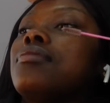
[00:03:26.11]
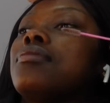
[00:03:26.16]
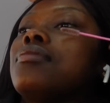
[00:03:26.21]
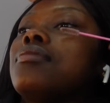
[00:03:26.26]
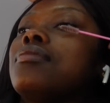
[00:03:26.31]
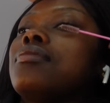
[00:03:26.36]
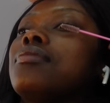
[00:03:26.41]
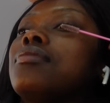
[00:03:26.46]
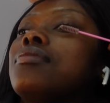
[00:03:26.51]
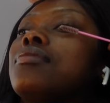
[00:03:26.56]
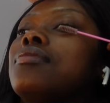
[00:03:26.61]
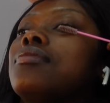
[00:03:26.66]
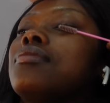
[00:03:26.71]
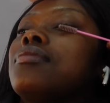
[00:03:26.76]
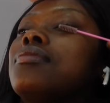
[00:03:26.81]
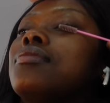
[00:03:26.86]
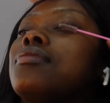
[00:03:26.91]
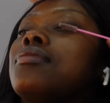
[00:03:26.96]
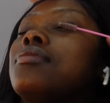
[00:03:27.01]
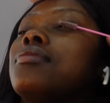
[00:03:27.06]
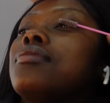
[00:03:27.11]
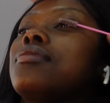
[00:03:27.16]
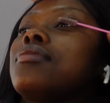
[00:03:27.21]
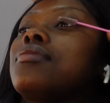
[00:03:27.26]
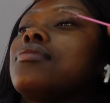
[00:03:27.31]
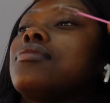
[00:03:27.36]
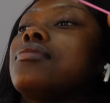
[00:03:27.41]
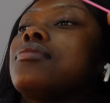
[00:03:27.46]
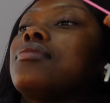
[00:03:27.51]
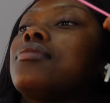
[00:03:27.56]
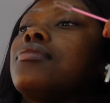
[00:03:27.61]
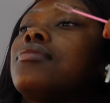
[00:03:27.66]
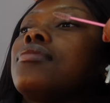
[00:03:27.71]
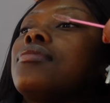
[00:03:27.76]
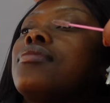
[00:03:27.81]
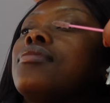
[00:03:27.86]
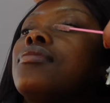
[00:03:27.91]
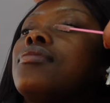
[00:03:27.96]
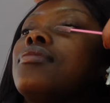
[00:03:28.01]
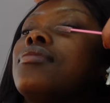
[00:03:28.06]

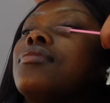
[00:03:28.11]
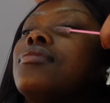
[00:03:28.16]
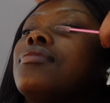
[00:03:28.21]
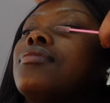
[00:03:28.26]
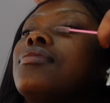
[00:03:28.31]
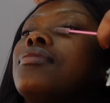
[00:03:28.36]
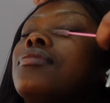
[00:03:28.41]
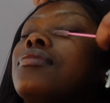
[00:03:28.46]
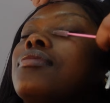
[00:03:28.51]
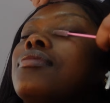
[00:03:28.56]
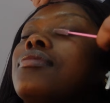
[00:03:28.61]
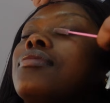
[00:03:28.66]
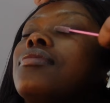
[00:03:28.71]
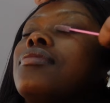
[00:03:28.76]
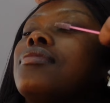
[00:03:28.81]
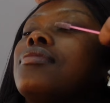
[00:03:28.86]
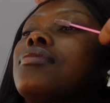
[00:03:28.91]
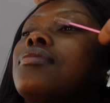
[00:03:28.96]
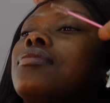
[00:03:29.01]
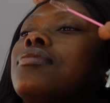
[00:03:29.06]
Nothing is said.